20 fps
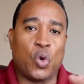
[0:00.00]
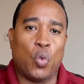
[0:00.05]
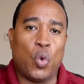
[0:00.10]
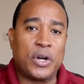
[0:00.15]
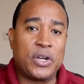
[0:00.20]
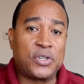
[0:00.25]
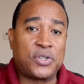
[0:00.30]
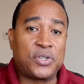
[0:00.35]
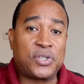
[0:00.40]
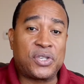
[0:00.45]

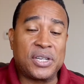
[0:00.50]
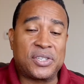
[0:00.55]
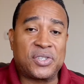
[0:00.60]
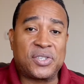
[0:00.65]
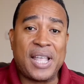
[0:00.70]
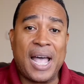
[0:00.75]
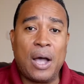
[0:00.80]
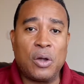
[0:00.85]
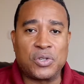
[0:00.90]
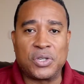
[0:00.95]
what is
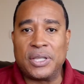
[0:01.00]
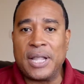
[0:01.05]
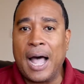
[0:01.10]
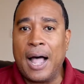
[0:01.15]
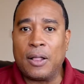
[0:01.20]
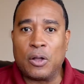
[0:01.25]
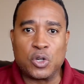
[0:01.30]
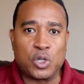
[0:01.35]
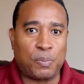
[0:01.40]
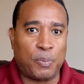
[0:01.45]

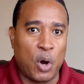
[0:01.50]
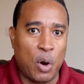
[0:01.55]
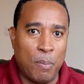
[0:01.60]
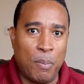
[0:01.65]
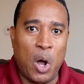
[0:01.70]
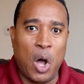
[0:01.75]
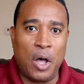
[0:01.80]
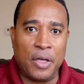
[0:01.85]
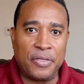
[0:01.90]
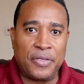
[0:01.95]
$6,000 per
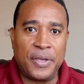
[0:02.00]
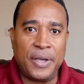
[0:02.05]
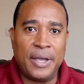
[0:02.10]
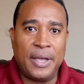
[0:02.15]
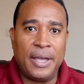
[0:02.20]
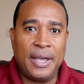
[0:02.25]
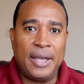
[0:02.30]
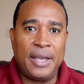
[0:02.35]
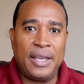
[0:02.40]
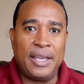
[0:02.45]
month
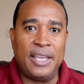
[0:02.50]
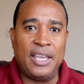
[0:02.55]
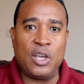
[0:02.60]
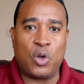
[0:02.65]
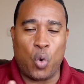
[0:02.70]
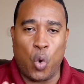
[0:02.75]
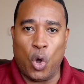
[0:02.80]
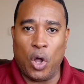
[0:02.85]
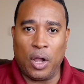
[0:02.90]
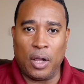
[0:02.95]

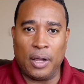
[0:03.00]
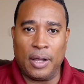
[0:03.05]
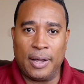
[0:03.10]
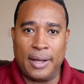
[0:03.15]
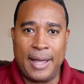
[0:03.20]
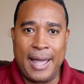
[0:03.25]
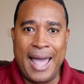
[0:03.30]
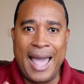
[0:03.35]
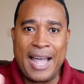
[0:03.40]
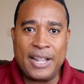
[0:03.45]
equal
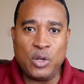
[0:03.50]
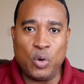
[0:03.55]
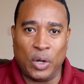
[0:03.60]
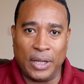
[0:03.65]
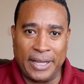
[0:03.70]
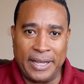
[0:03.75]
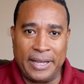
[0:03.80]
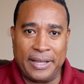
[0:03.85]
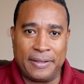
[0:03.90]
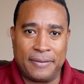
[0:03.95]

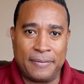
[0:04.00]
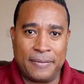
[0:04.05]
annually?